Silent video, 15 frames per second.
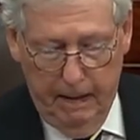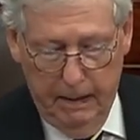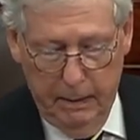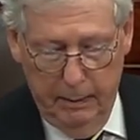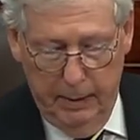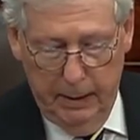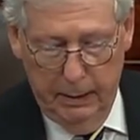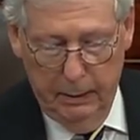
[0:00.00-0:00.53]
to
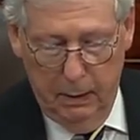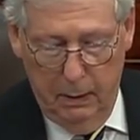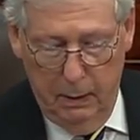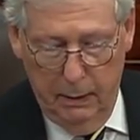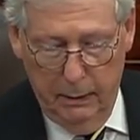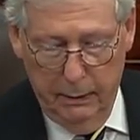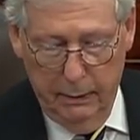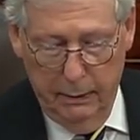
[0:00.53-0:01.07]
make it
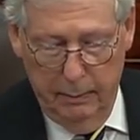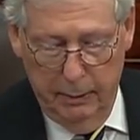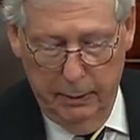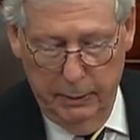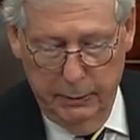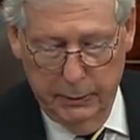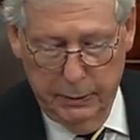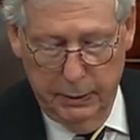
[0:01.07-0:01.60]
harder to
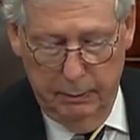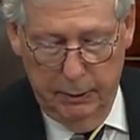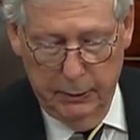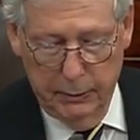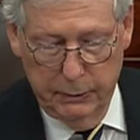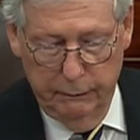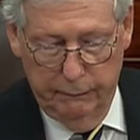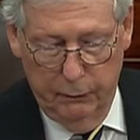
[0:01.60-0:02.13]
produce the
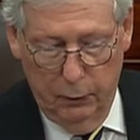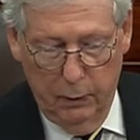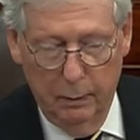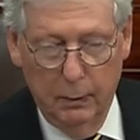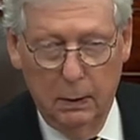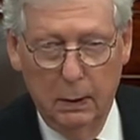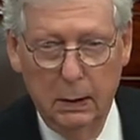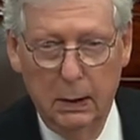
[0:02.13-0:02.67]
most
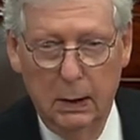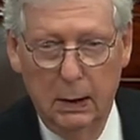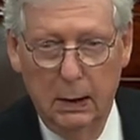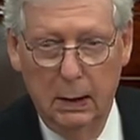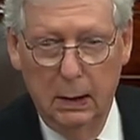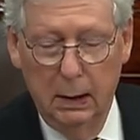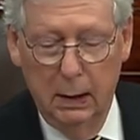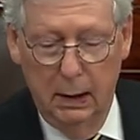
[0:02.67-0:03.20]
affordable
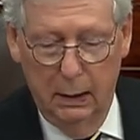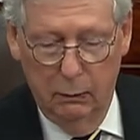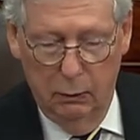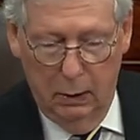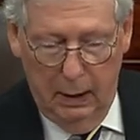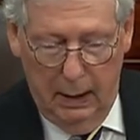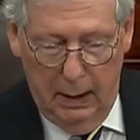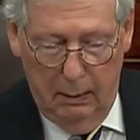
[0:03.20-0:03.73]
and
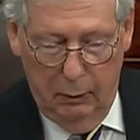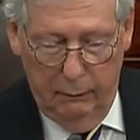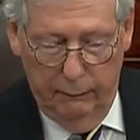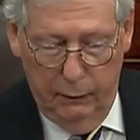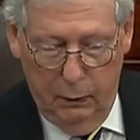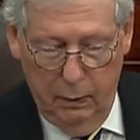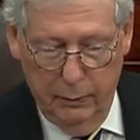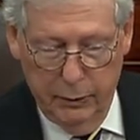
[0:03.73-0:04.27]
reliable
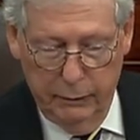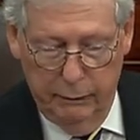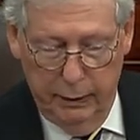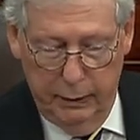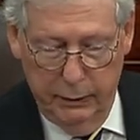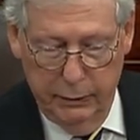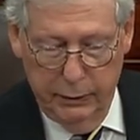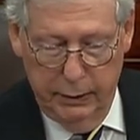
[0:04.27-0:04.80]
forms of
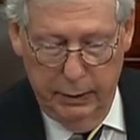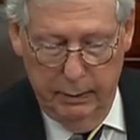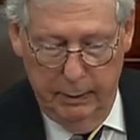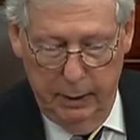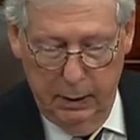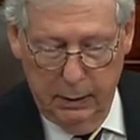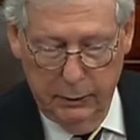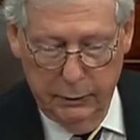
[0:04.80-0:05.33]
energy
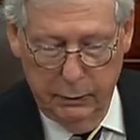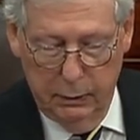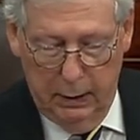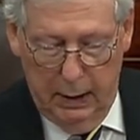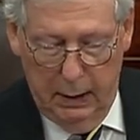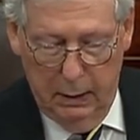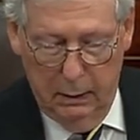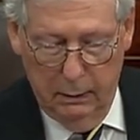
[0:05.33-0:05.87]
Americans
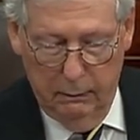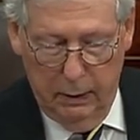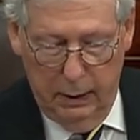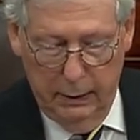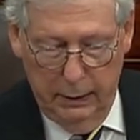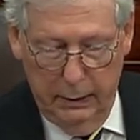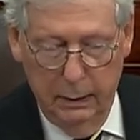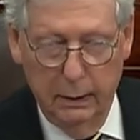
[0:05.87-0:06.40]
rely on
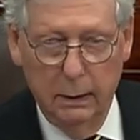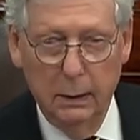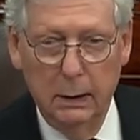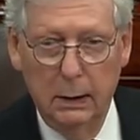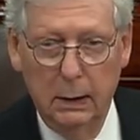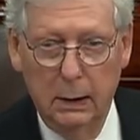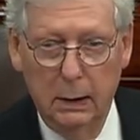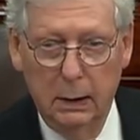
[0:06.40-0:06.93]
right here
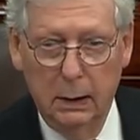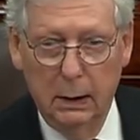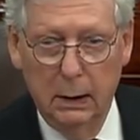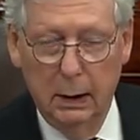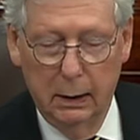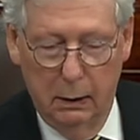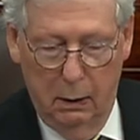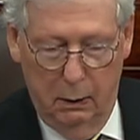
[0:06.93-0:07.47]

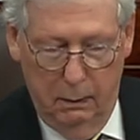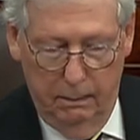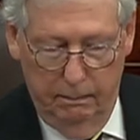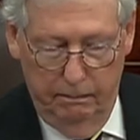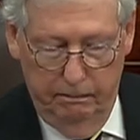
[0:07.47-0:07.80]
at home.